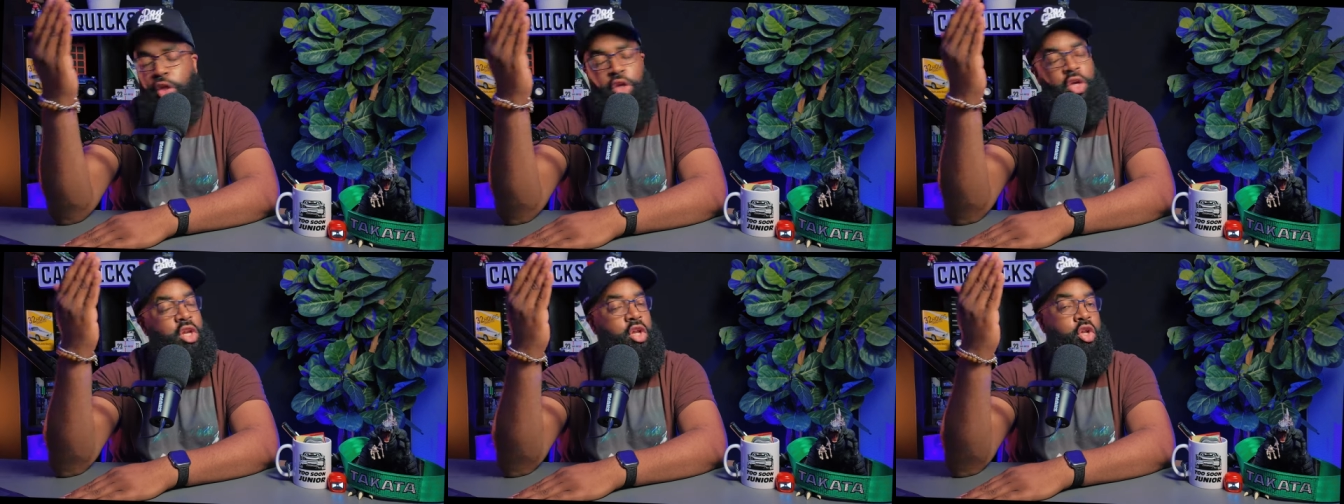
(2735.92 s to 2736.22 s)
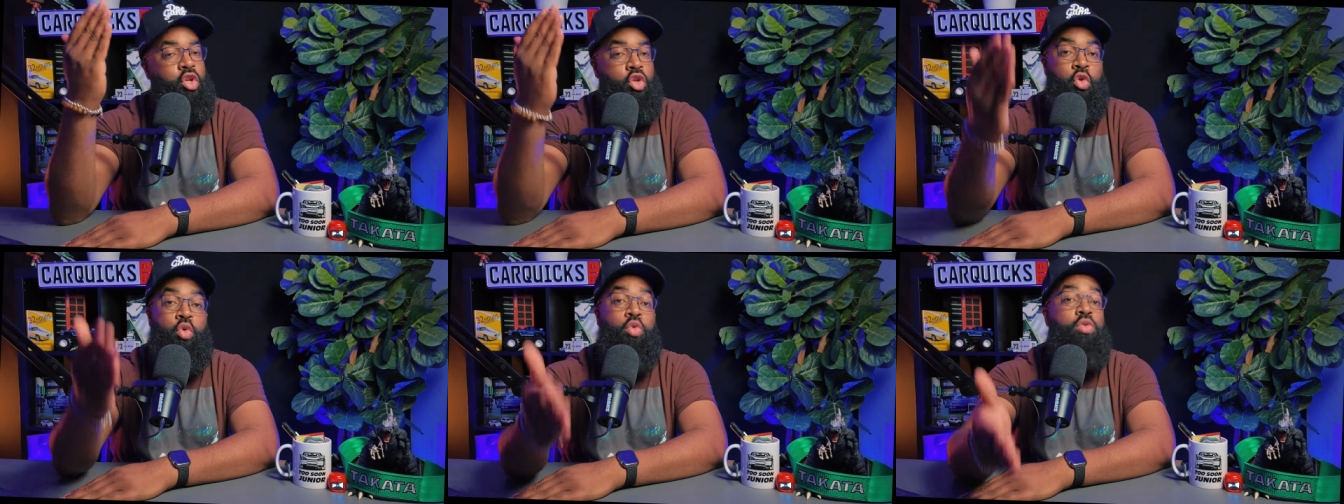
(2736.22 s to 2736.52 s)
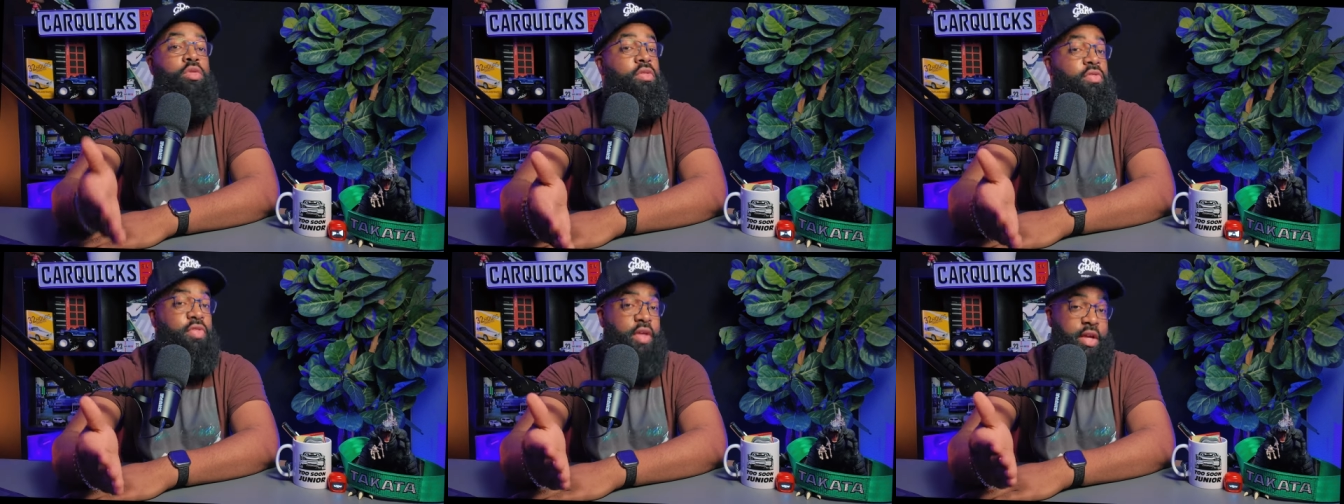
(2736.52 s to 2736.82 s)
going to do
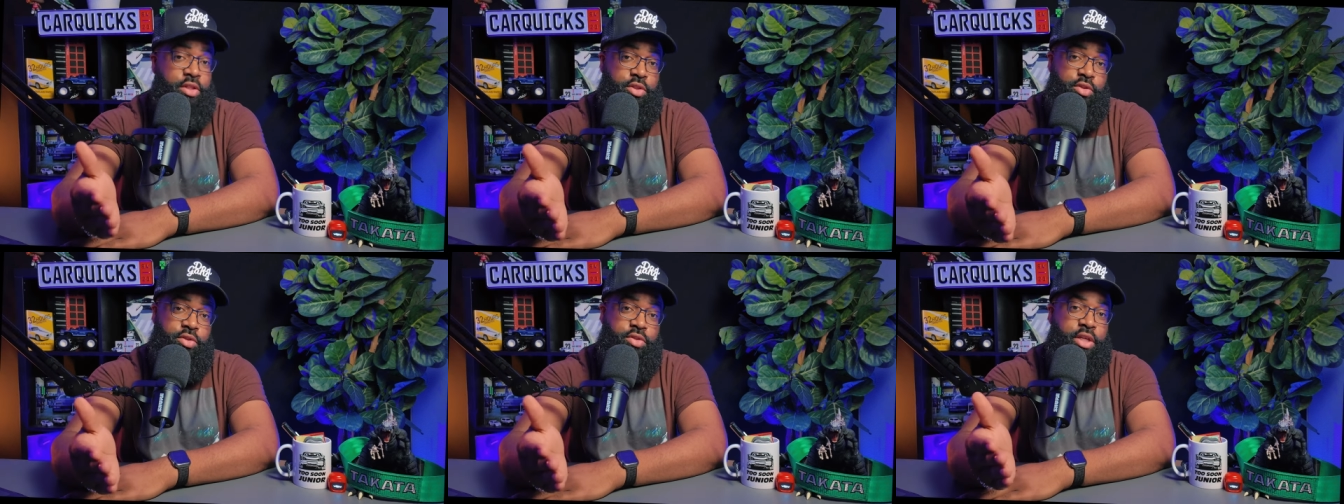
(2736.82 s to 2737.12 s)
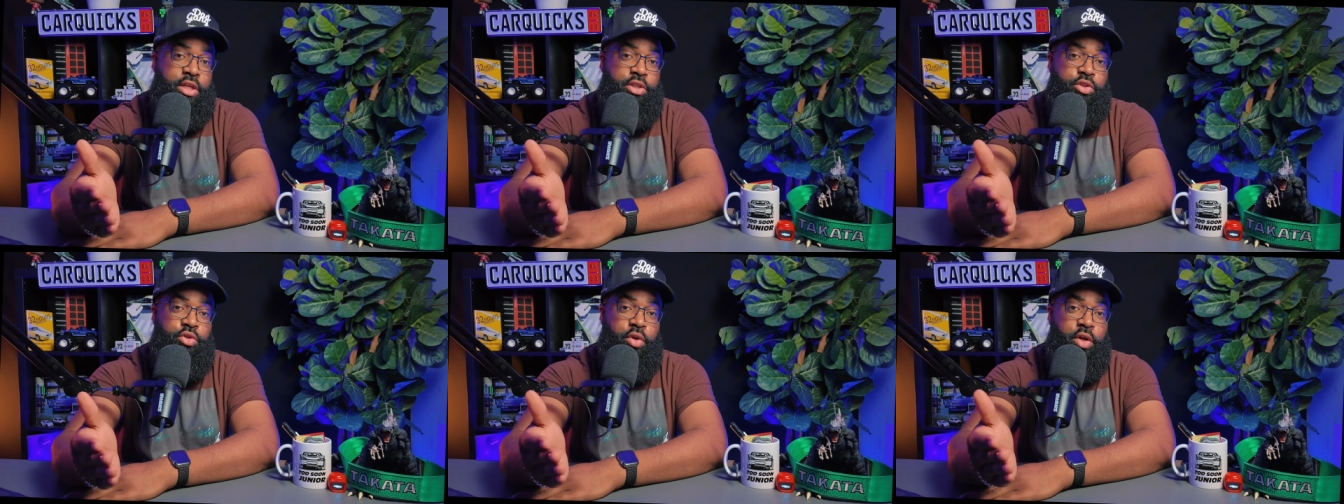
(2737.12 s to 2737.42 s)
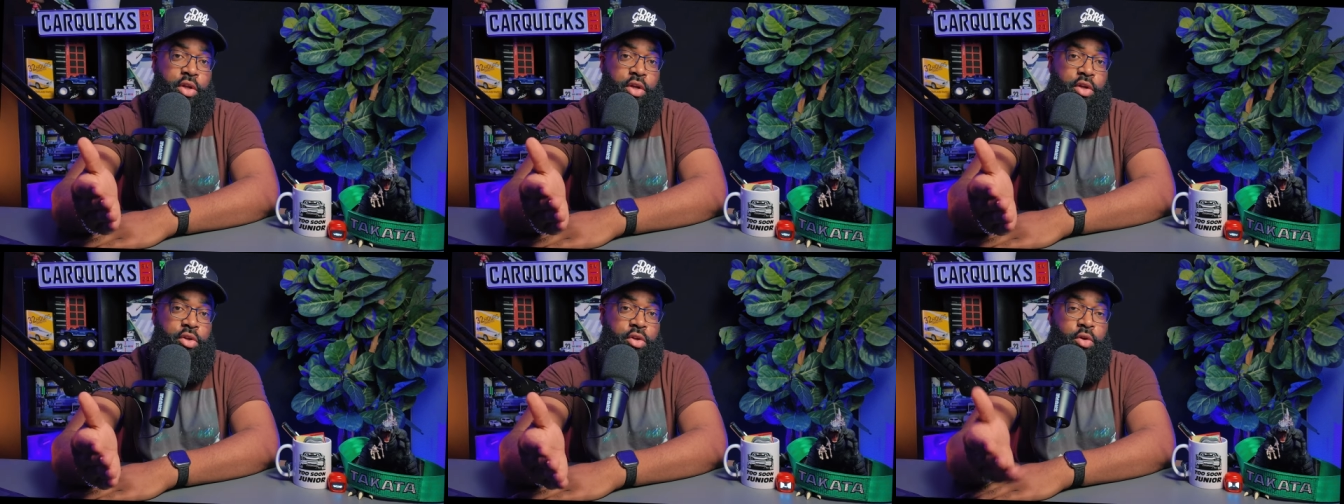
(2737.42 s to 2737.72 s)
the things you said you're
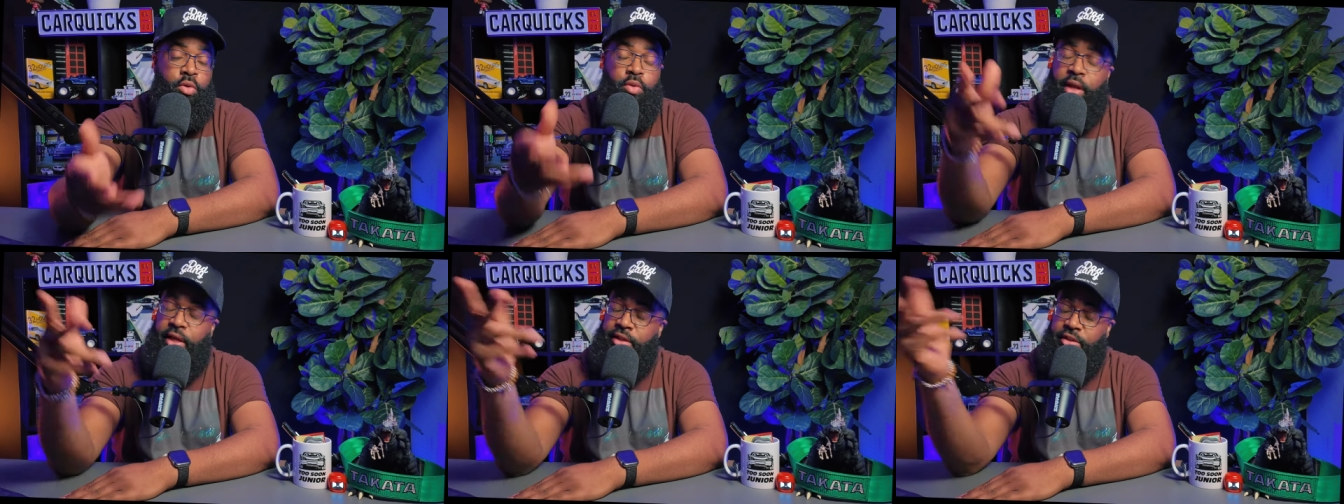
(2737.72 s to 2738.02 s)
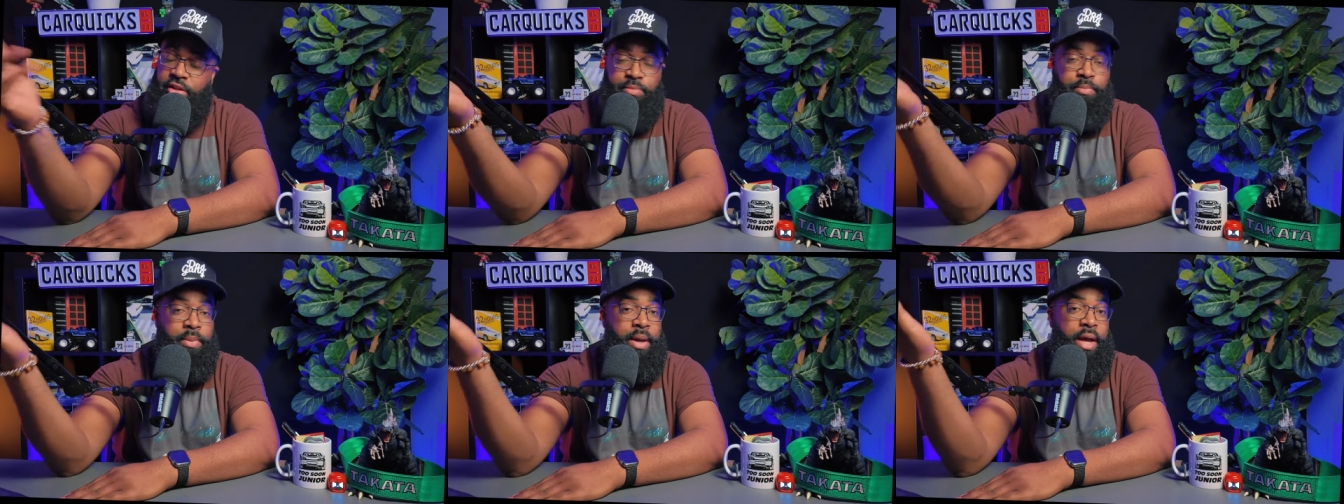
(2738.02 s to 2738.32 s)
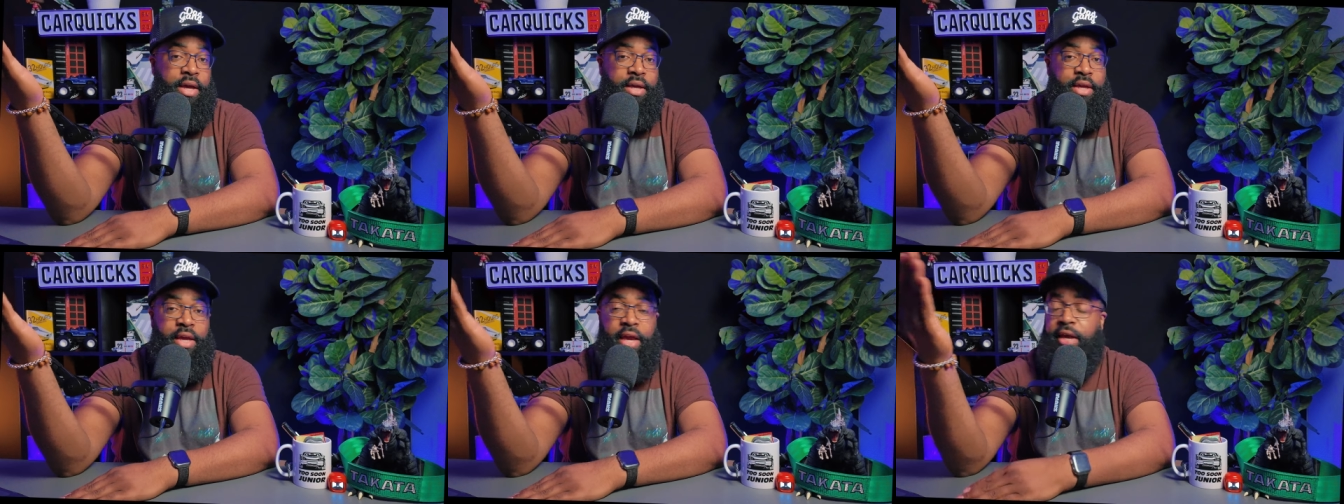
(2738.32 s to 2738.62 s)
going to do, like this
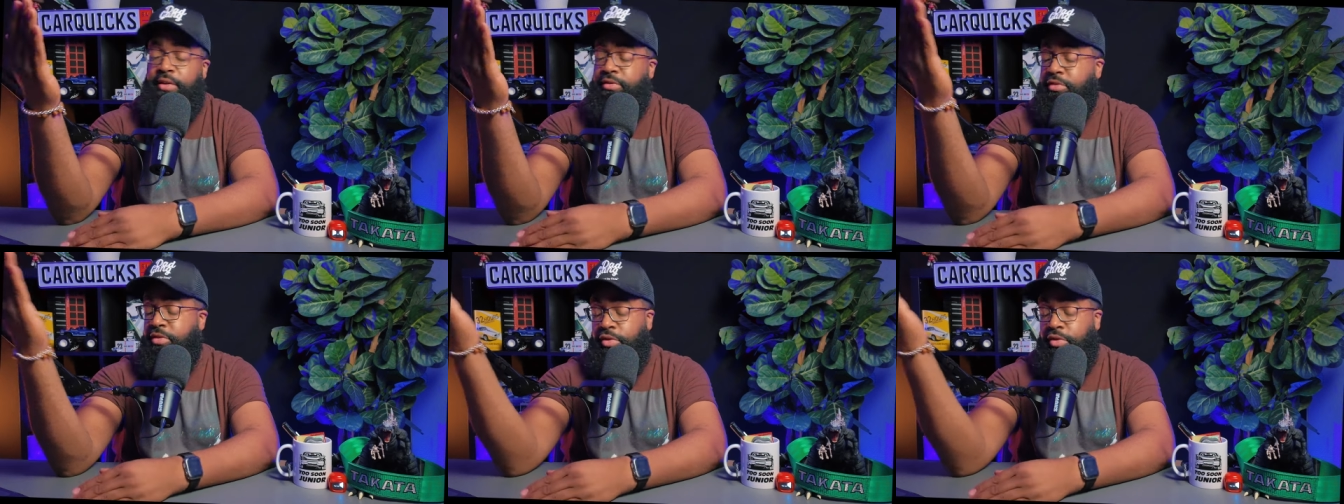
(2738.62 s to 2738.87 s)
podcast,